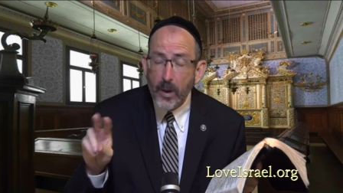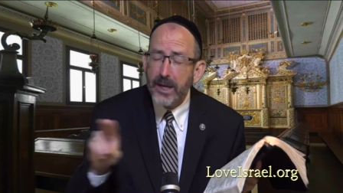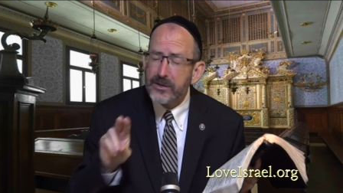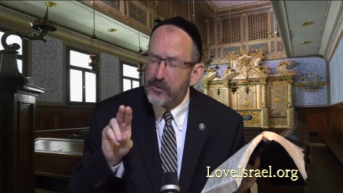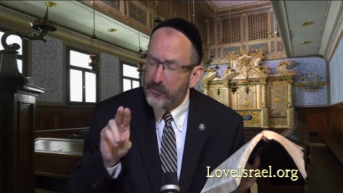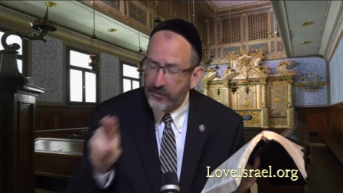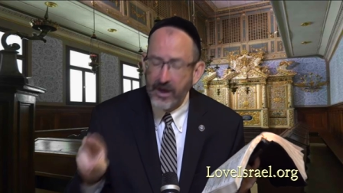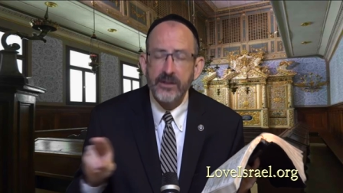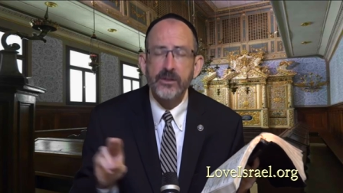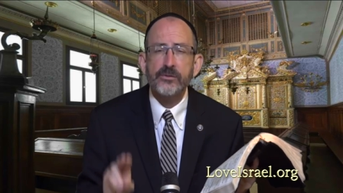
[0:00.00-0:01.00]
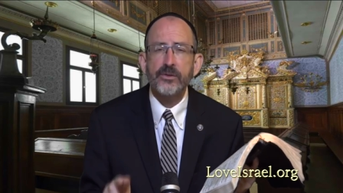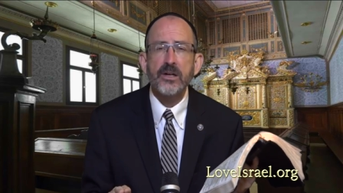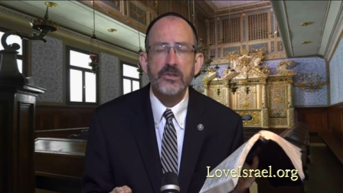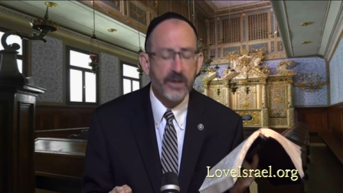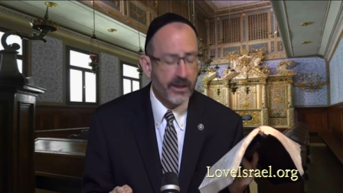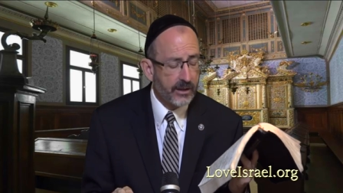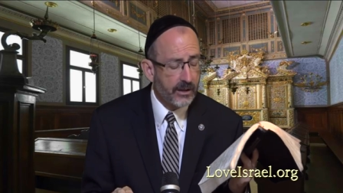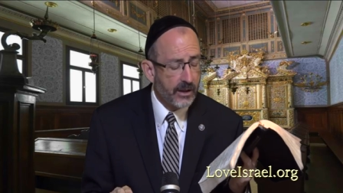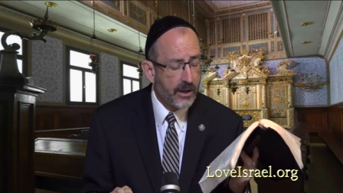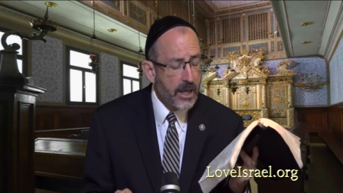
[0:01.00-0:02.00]
way is fine to translate it.
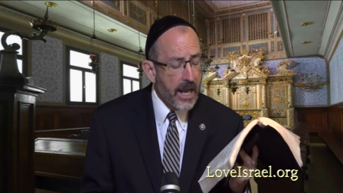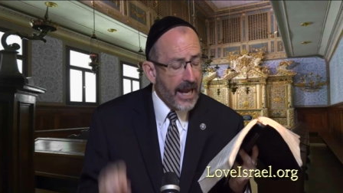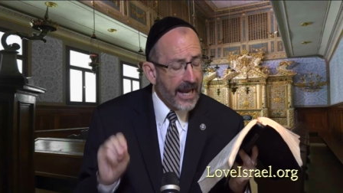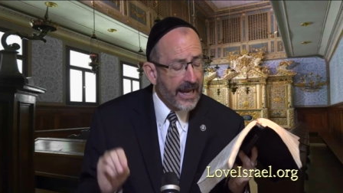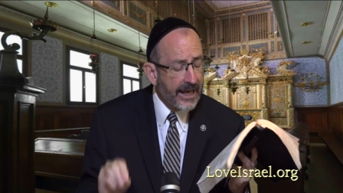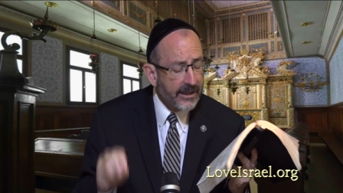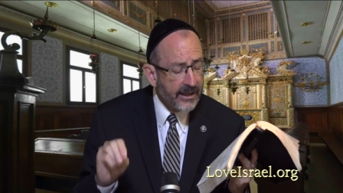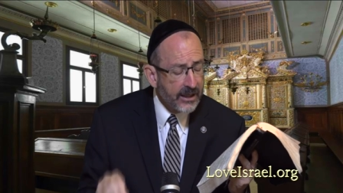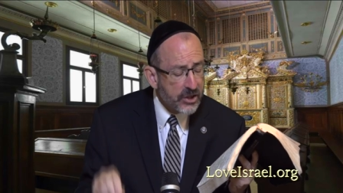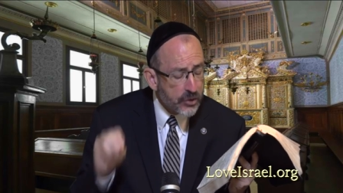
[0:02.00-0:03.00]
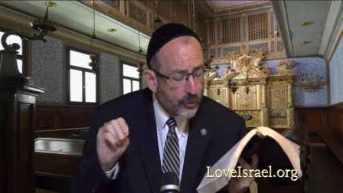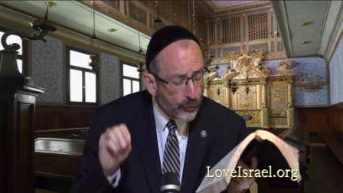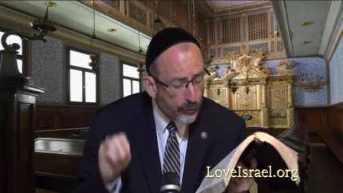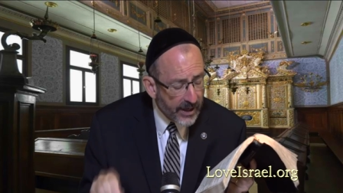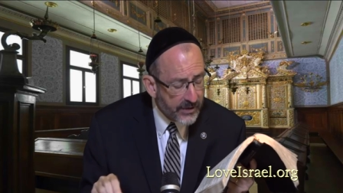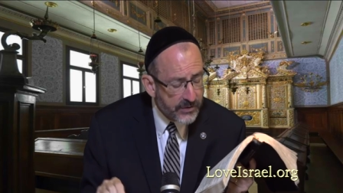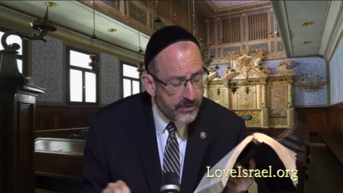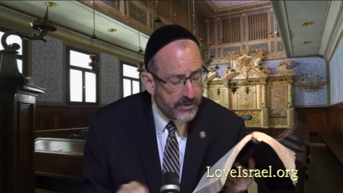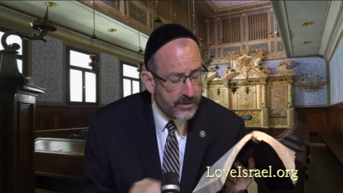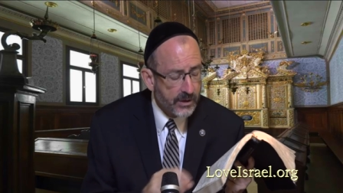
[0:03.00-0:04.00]
And his
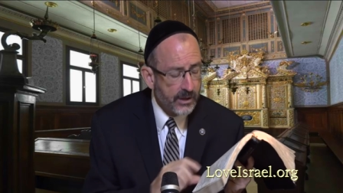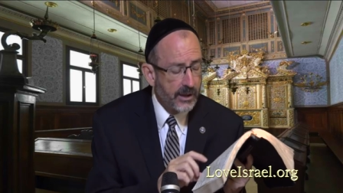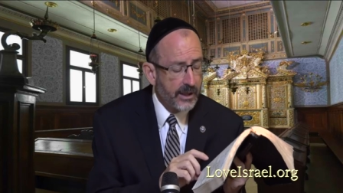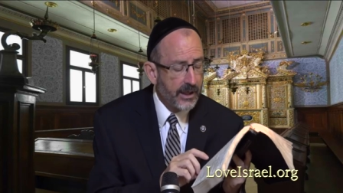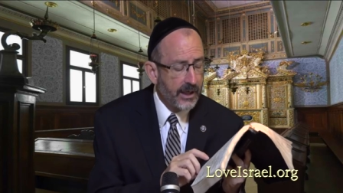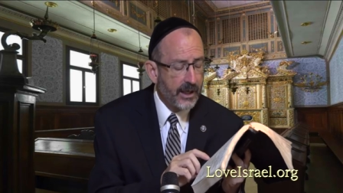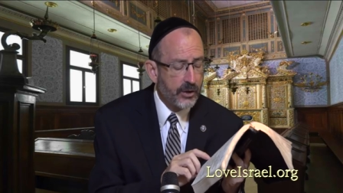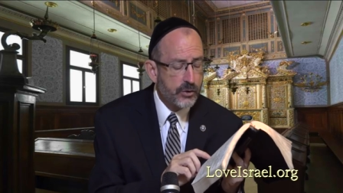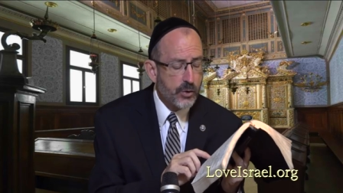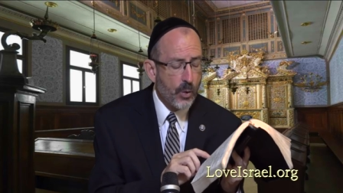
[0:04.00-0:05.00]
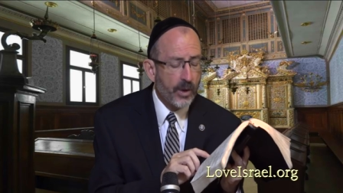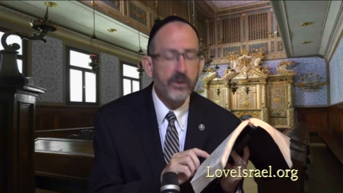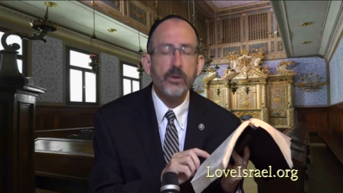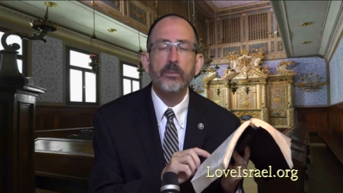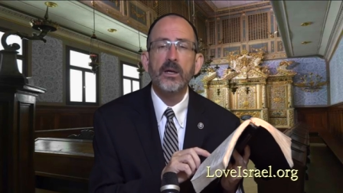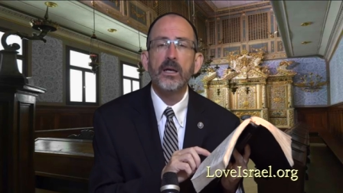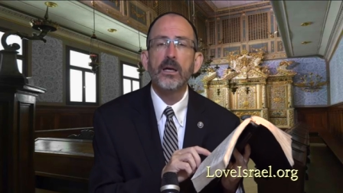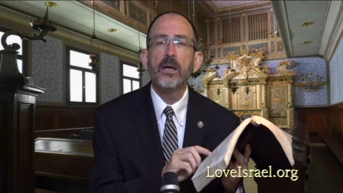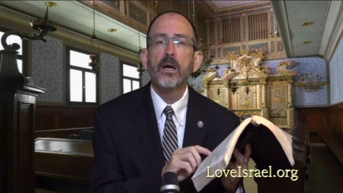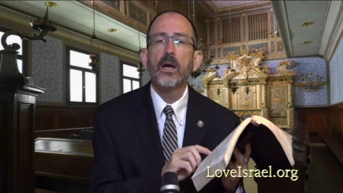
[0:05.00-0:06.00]
rest, it's going to
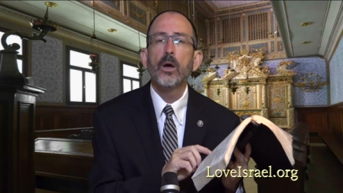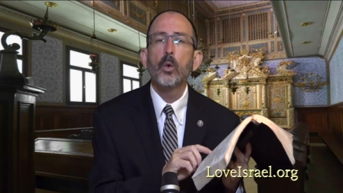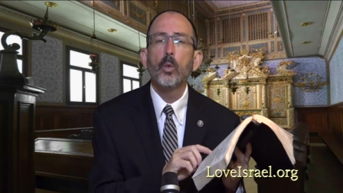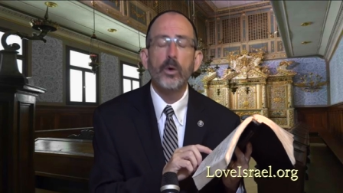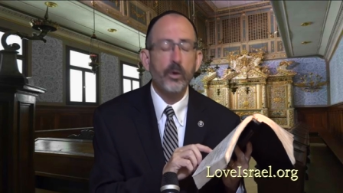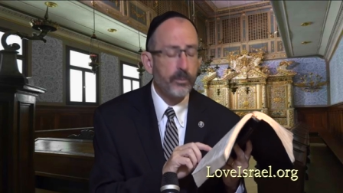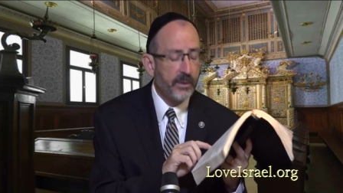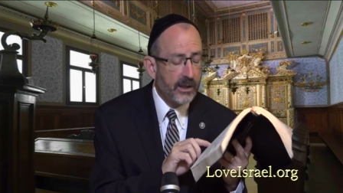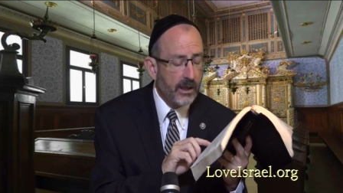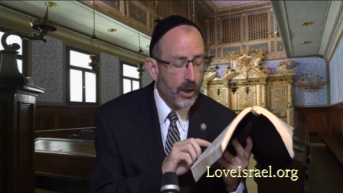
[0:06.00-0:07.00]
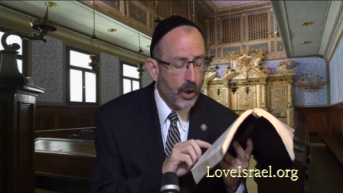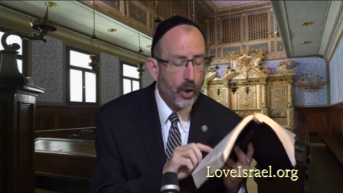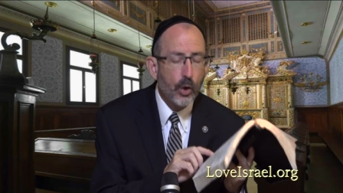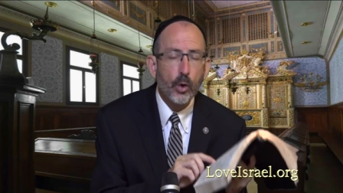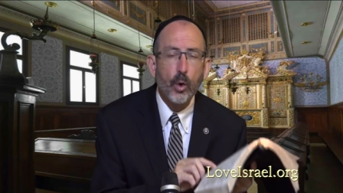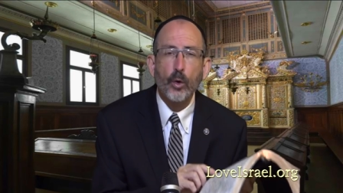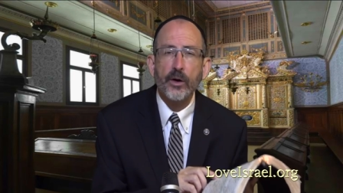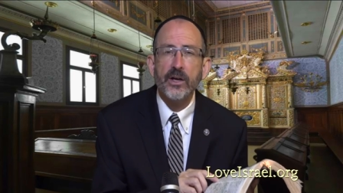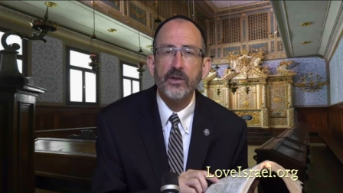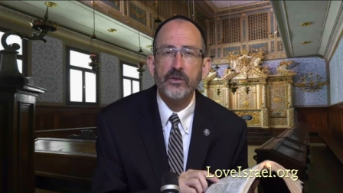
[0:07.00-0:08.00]
be, will be
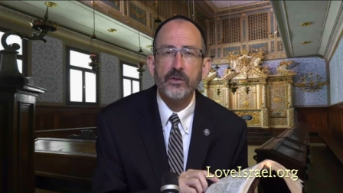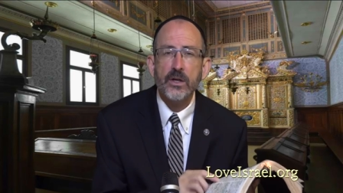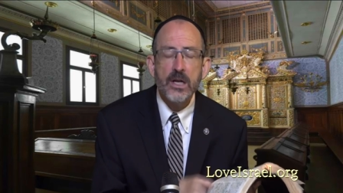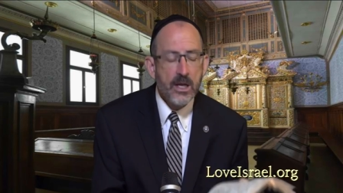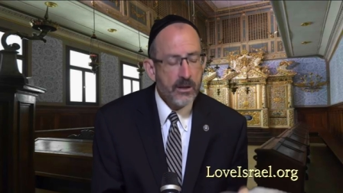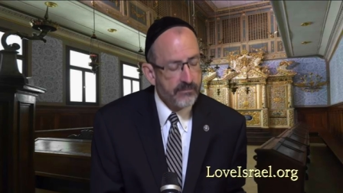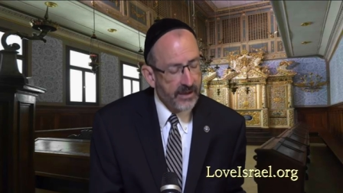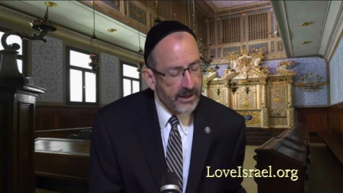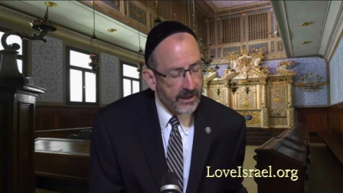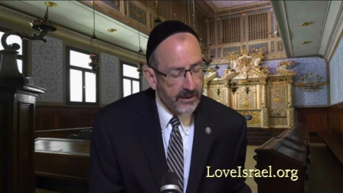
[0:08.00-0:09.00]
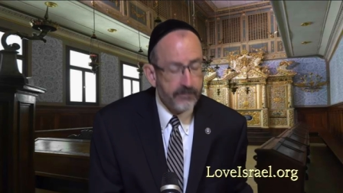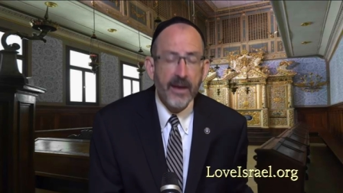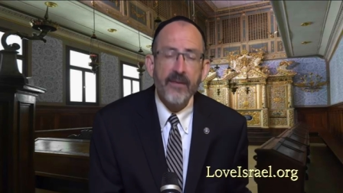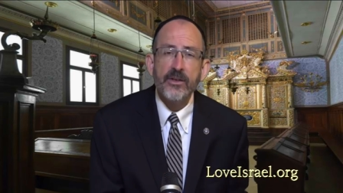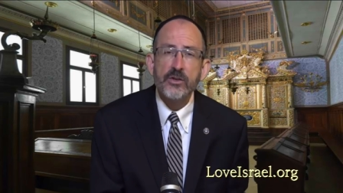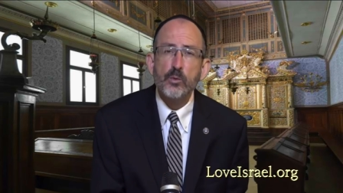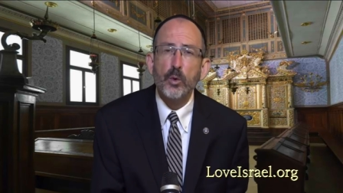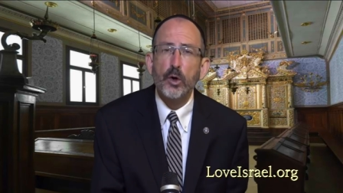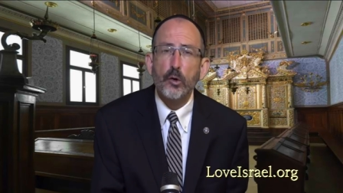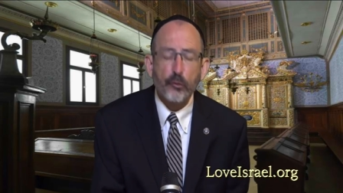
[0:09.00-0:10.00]
glorious. Meaning, and this
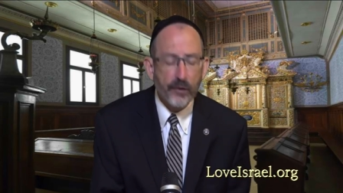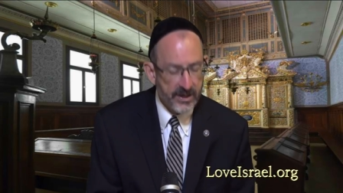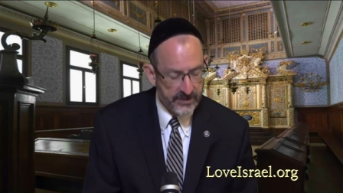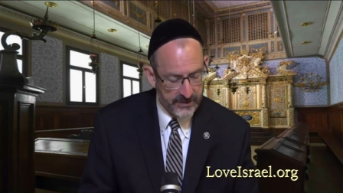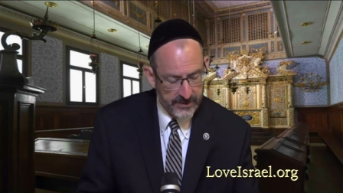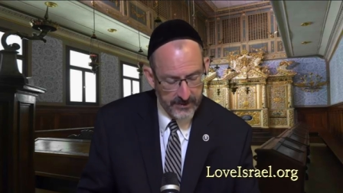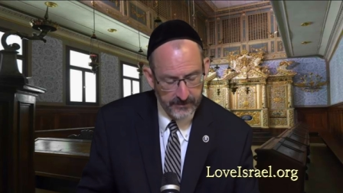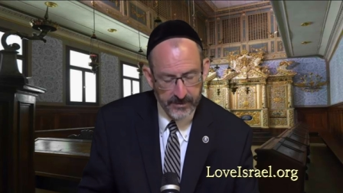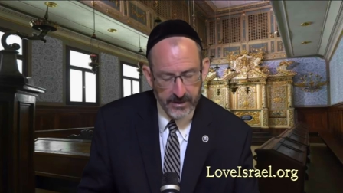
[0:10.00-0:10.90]
word rest,